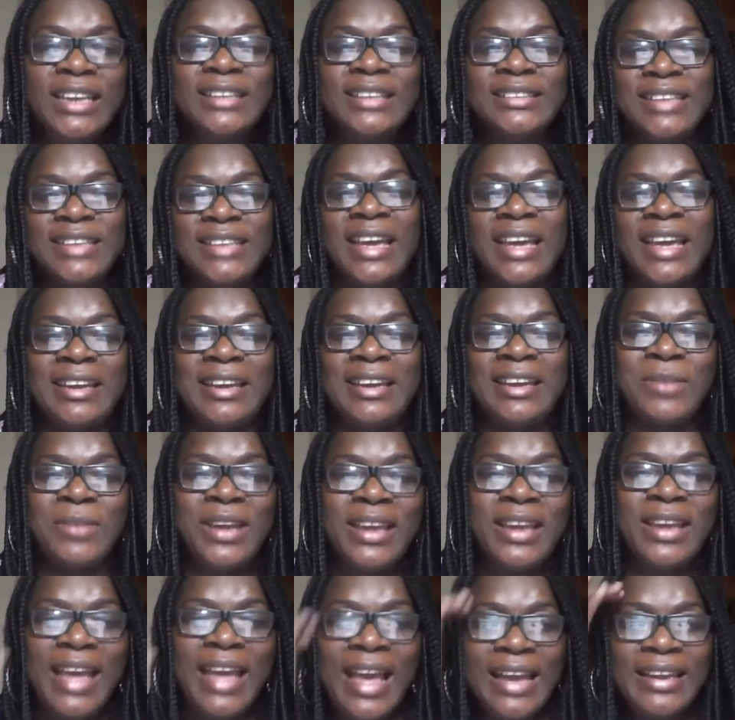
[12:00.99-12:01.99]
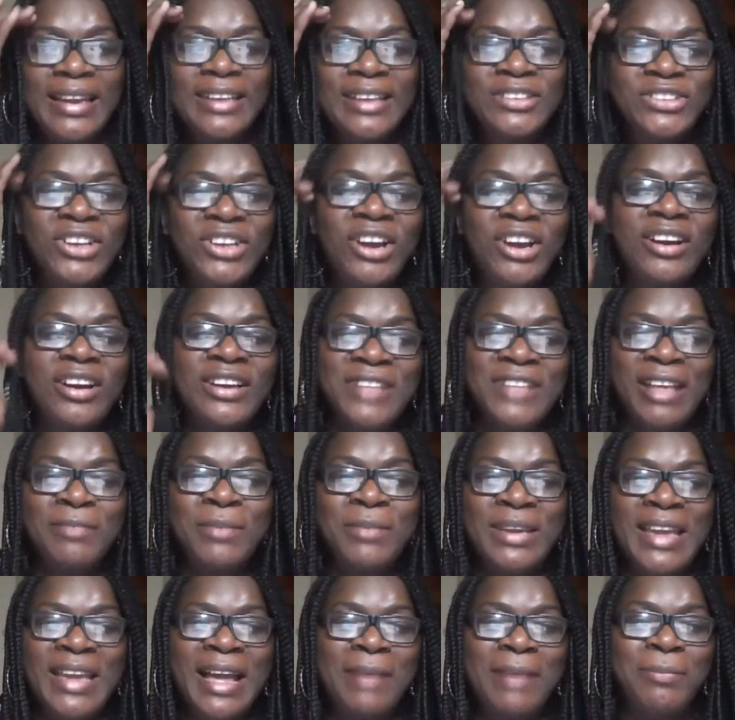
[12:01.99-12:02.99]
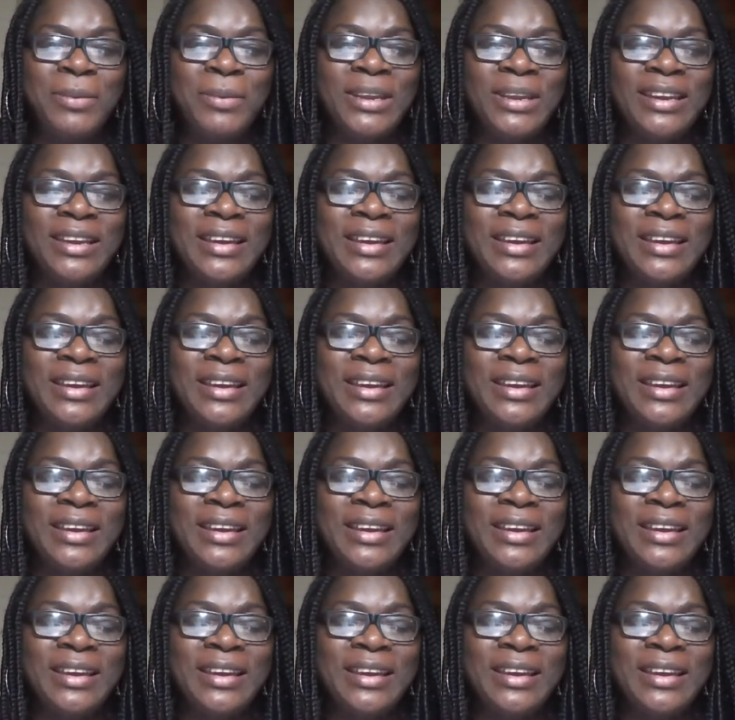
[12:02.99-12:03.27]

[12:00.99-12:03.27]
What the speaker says: and enjoy ourselves and be happy.